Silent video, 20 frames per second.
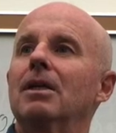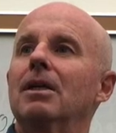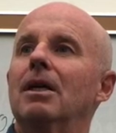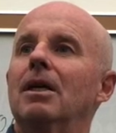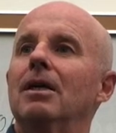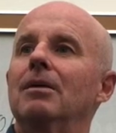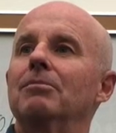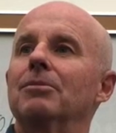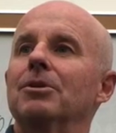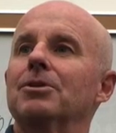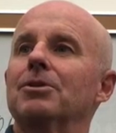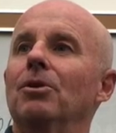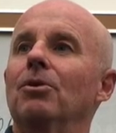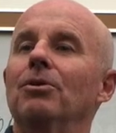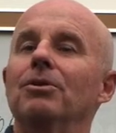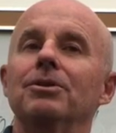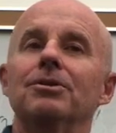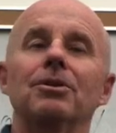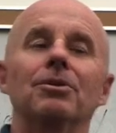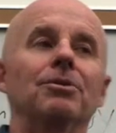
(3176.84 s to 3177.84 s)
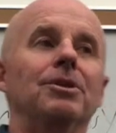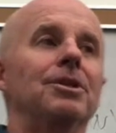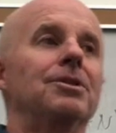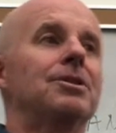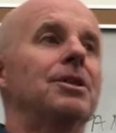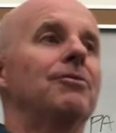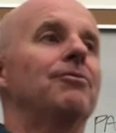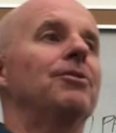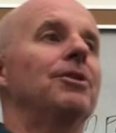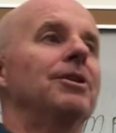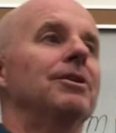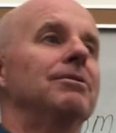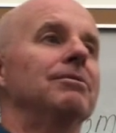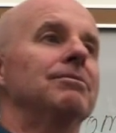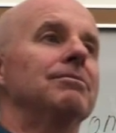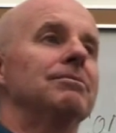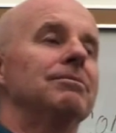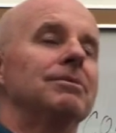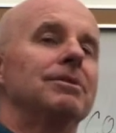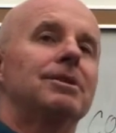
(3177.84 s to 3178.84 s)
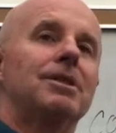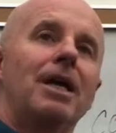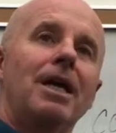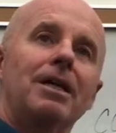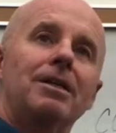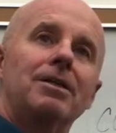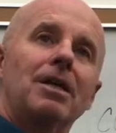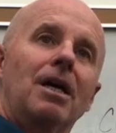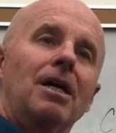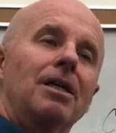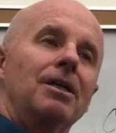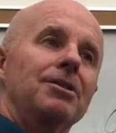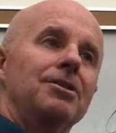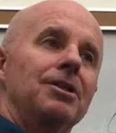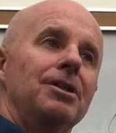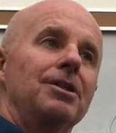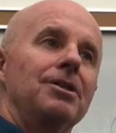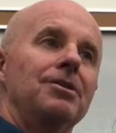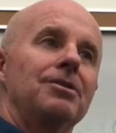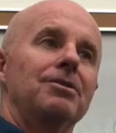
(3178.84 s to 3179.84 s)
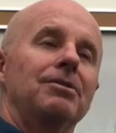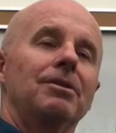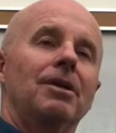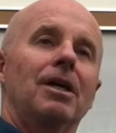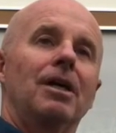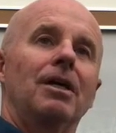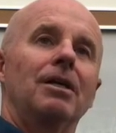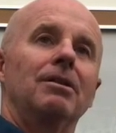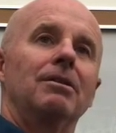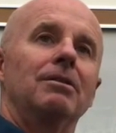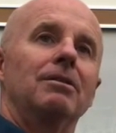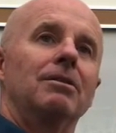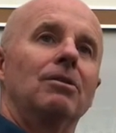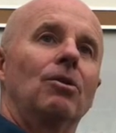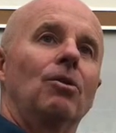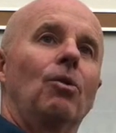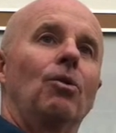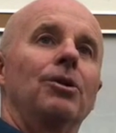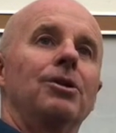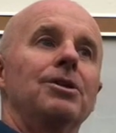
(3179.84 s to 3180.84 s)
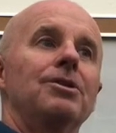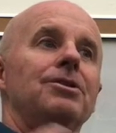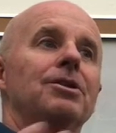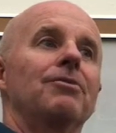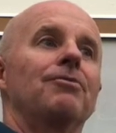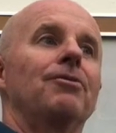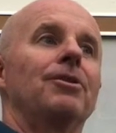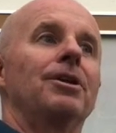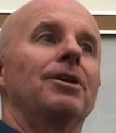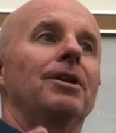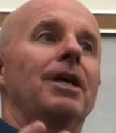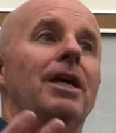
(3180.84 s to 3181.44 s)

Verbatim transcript: and so these different technologies or these different